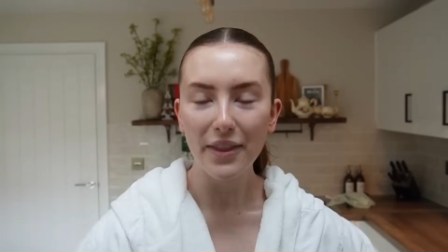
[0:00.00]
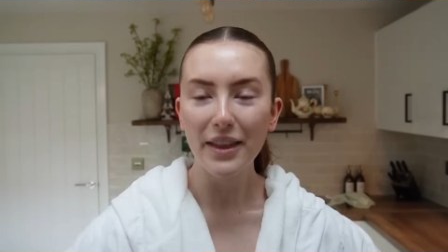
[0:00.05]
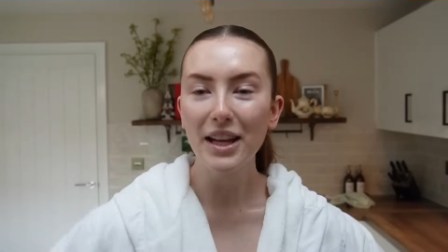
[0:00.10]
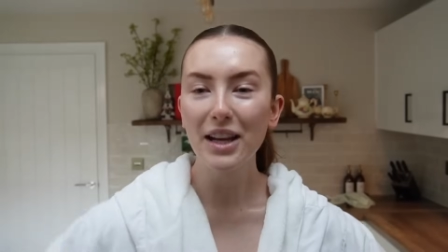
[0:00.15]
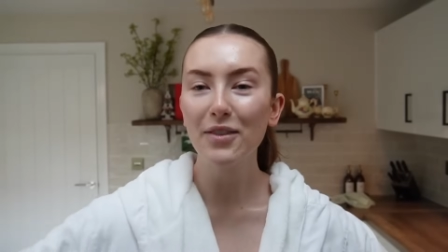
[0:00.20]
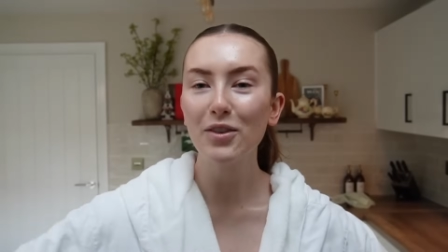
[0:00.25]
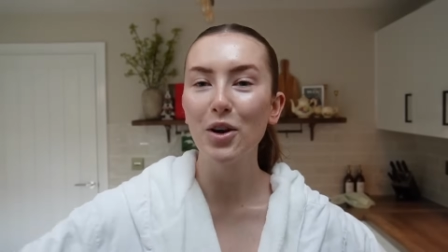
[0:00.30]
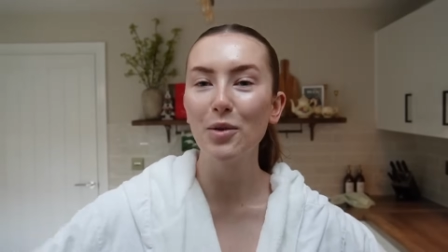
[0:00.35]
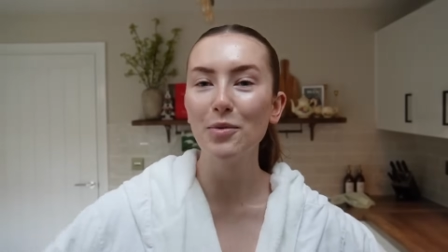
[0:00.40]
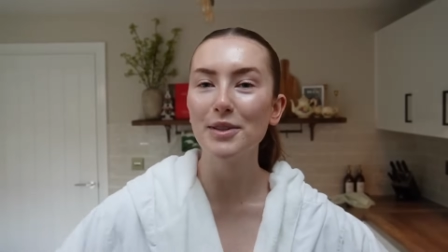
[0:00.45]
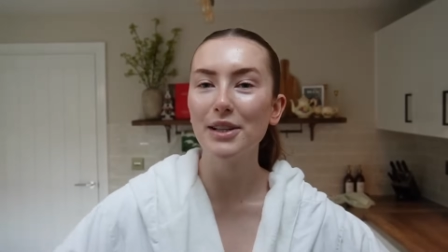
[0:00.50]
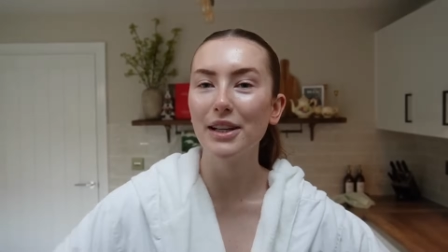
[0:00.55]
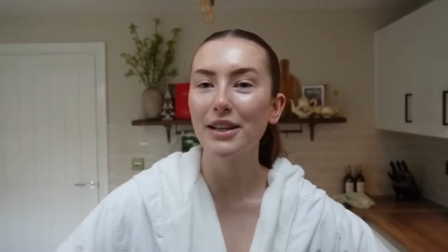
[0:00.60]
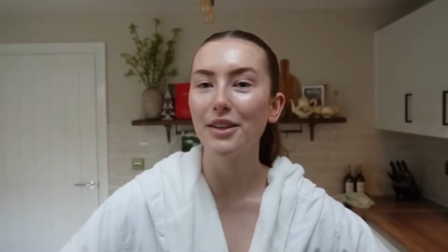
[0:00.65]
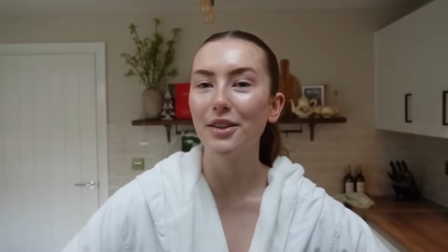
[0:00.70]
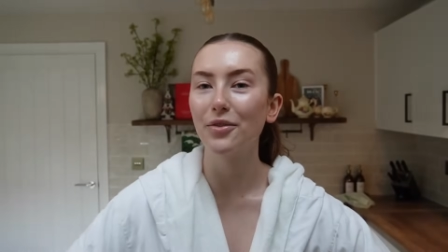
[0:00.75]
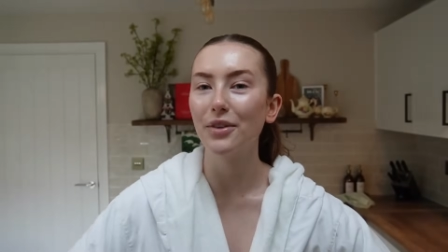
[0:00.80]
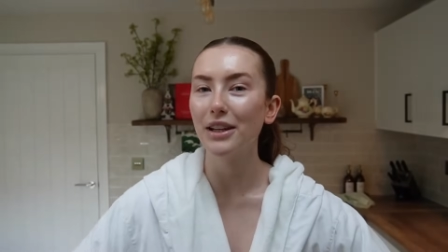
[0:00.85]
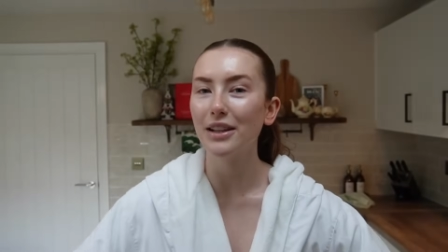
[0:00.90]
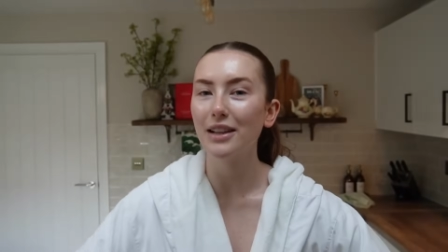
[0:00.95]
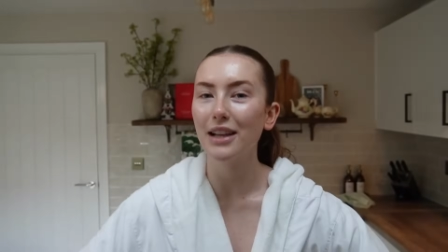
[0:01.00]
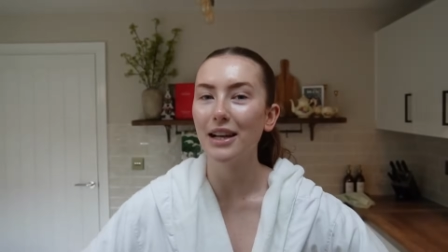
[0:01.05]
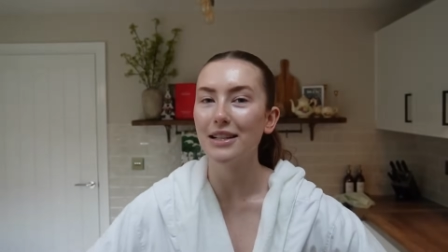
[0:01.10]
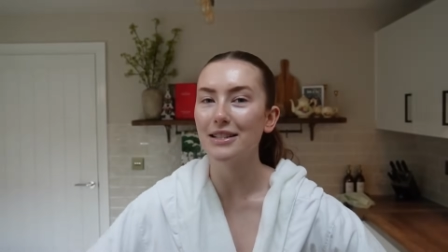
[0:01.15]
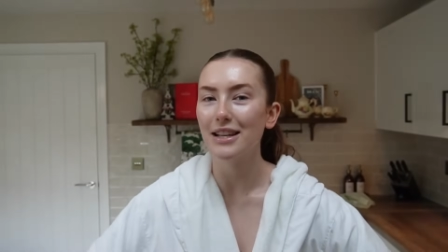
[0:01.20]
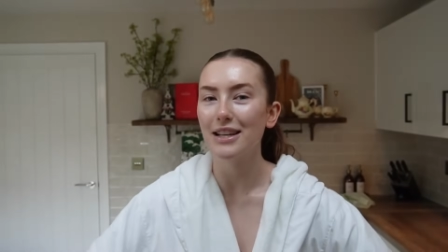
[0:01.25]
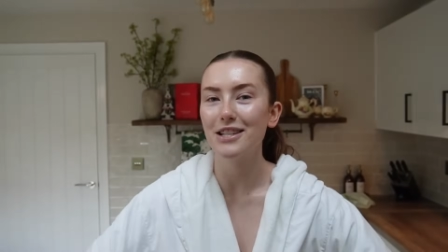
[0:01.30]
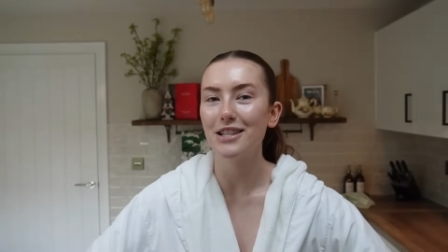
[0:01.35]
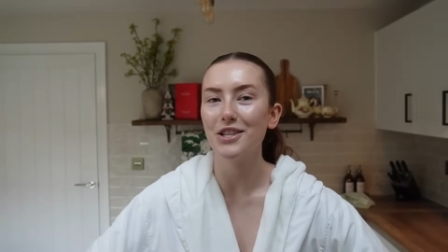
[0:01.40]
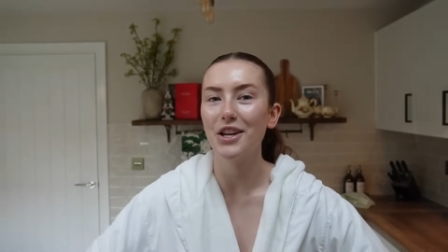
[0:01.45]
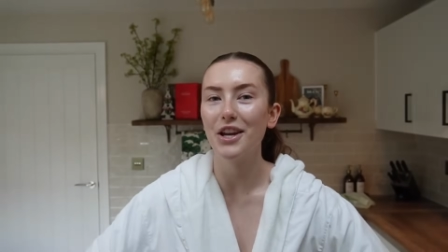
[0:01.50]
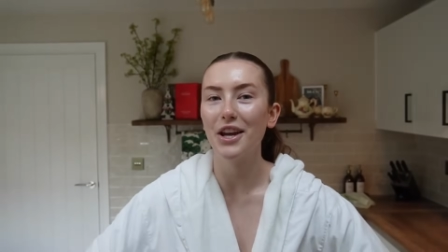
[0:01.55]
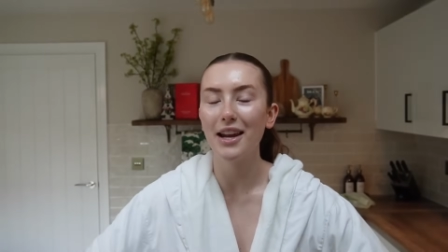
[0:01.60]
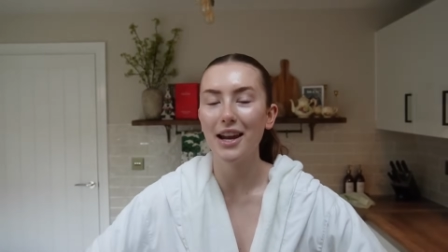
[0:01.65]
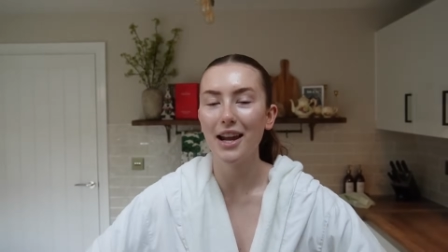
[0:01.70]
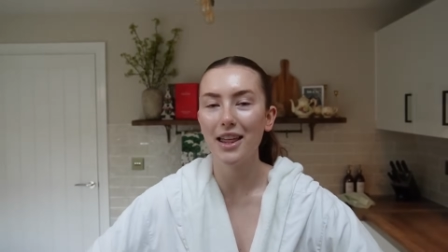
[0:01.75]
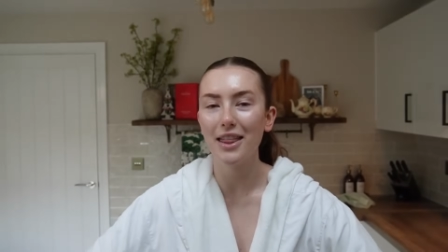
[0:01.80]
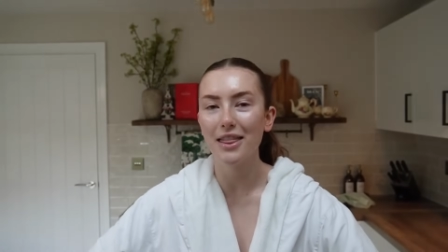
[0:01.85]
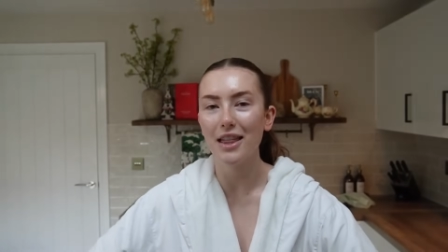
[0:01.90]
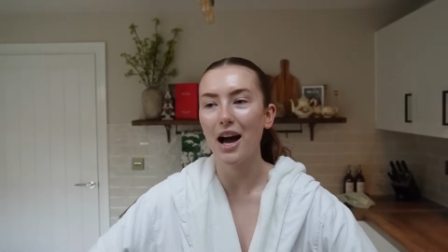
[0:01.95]
I think I've come to like the
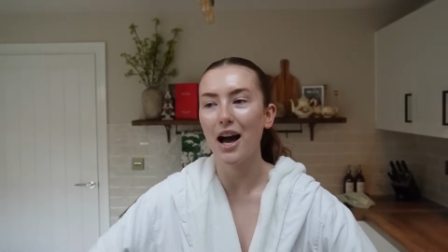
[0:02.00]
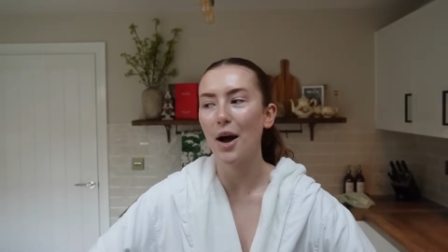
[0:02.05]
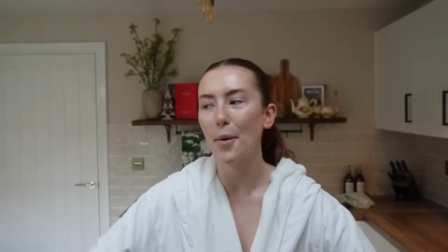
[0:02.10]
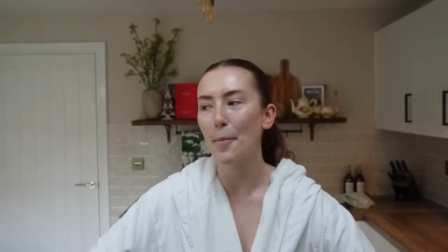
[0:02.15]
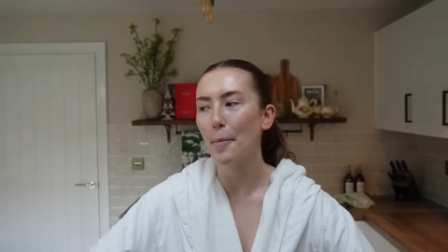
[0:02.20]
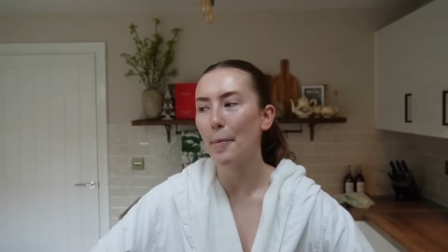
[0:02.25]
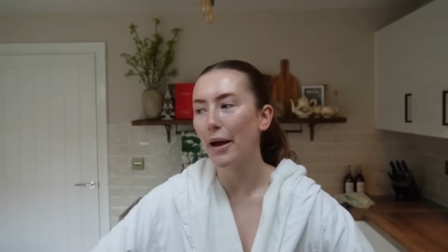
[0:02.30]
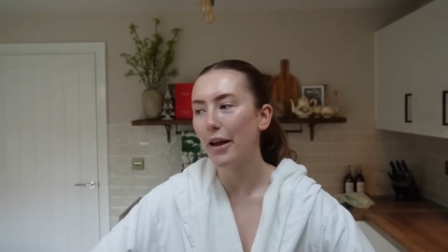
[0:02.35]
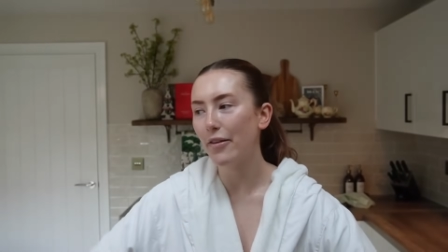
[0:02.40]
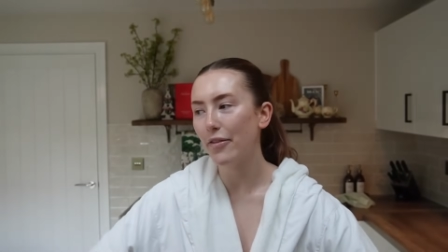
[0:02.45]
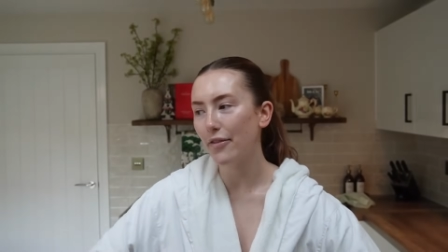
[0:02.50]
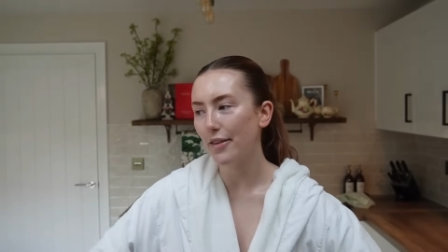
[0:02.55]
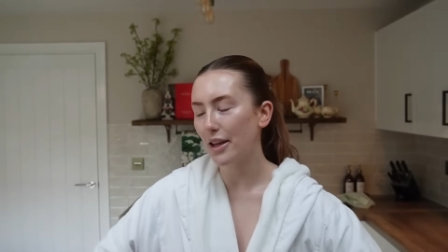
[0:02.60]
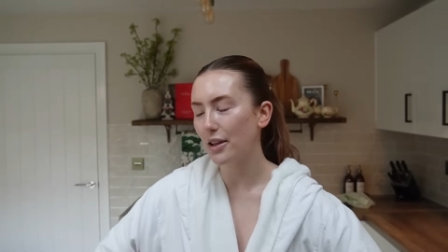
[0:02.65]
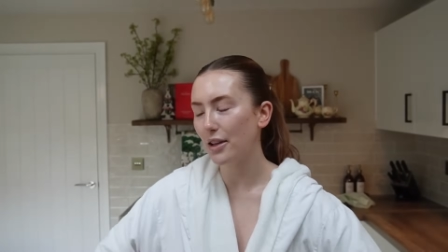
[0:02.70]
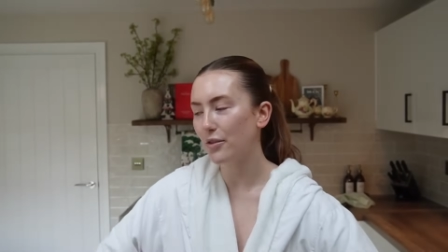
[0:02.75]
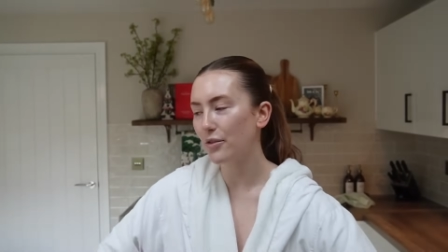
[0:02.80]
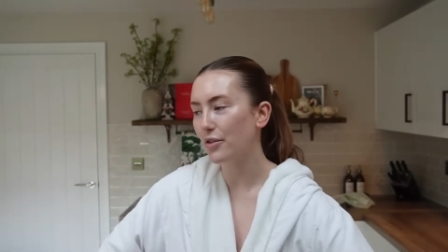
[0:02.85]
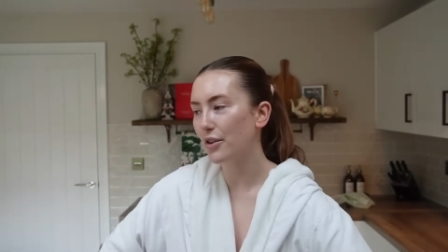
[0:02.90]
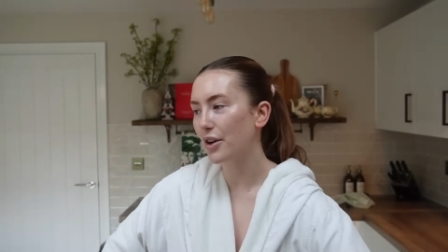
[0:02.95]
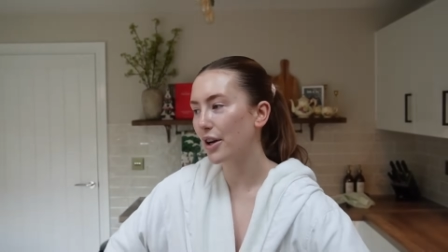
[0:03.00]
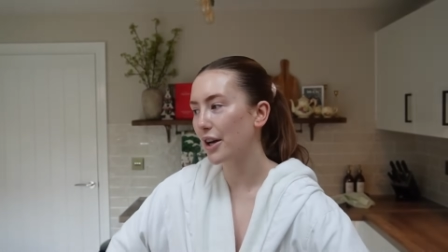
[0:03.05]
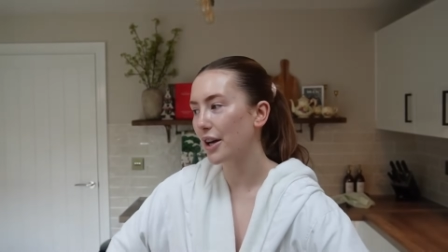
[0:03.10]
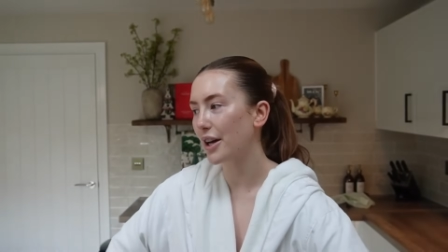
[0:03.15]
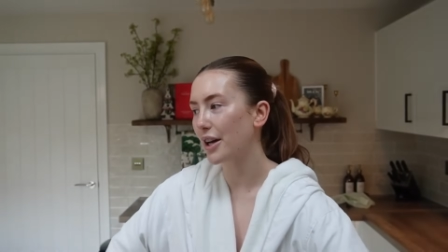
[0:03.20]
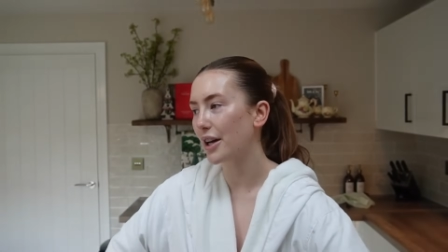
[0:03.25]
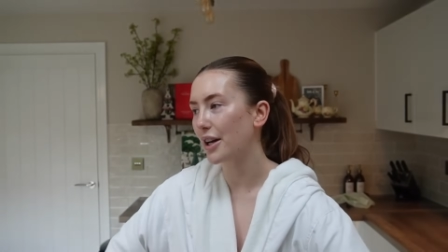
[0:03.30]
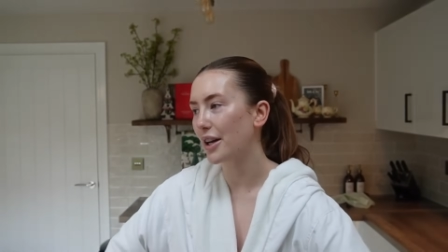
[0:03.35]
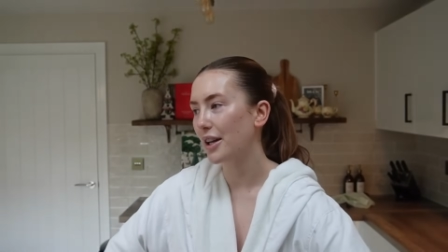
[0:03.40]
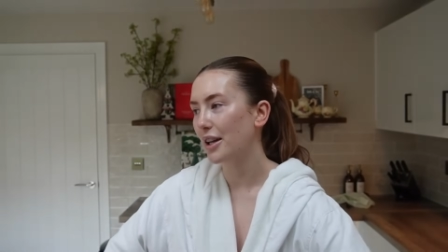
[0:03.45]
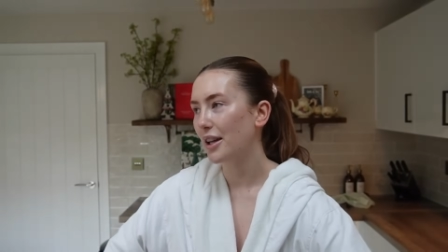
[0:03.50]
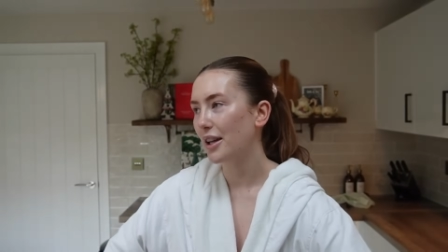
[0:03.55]
realization that my favorite